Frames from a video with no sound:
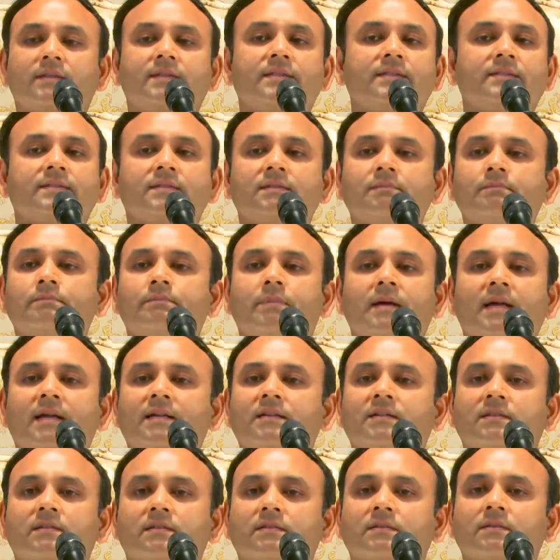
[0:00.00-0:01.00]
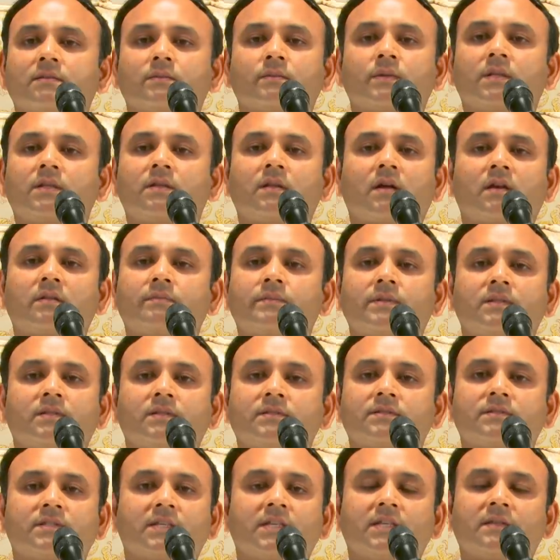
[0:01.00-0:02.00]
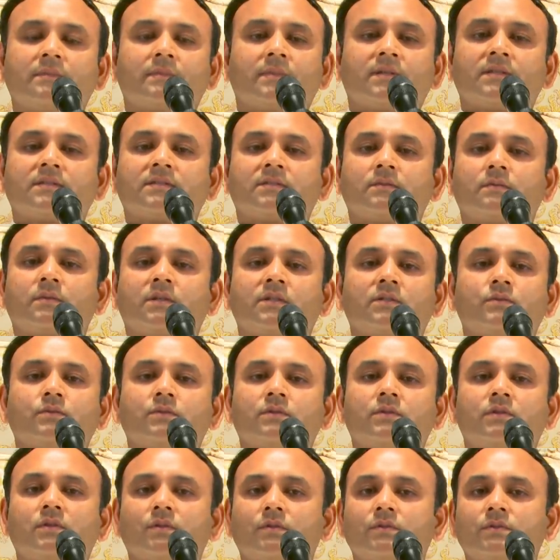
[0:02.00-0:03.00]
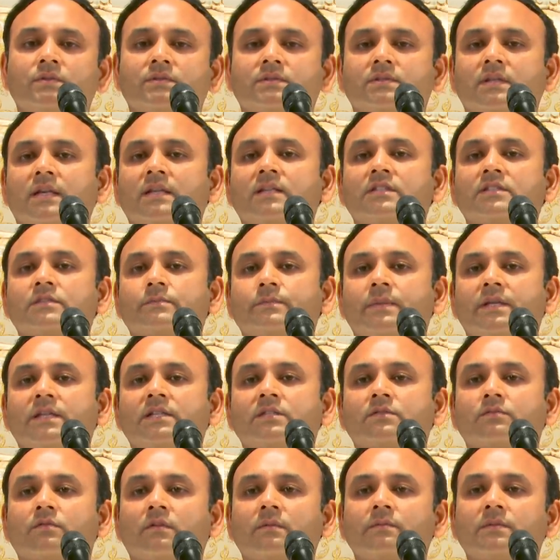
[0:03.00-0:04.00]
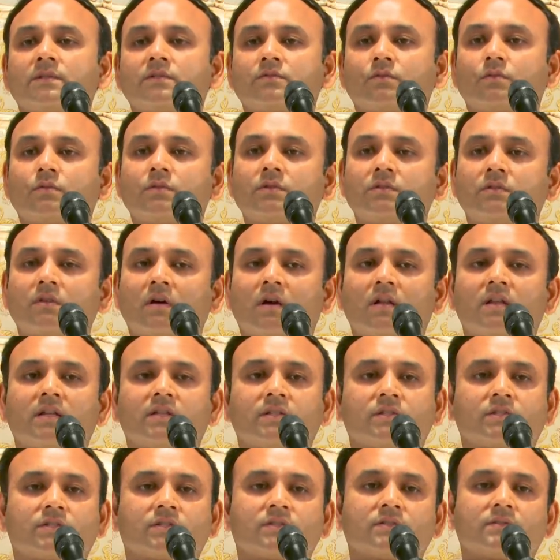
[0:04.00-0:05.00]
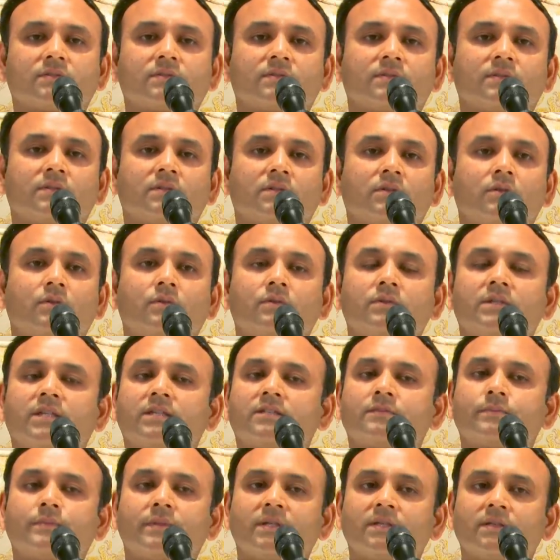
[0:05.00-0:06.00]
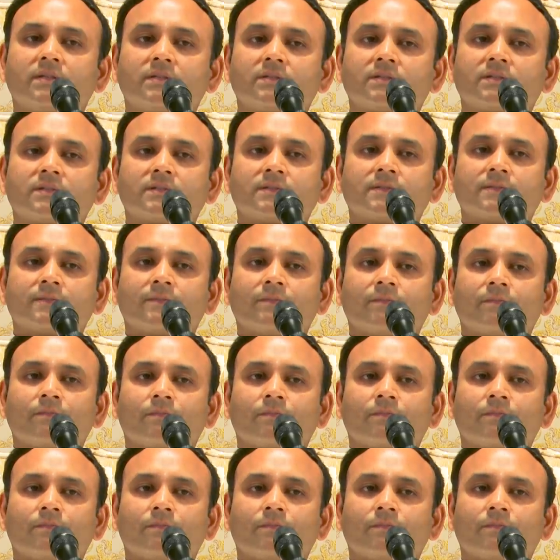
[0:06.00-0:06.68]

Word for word: This impact will not be the same as the one who knows and speaks from his own knowledge, own experience.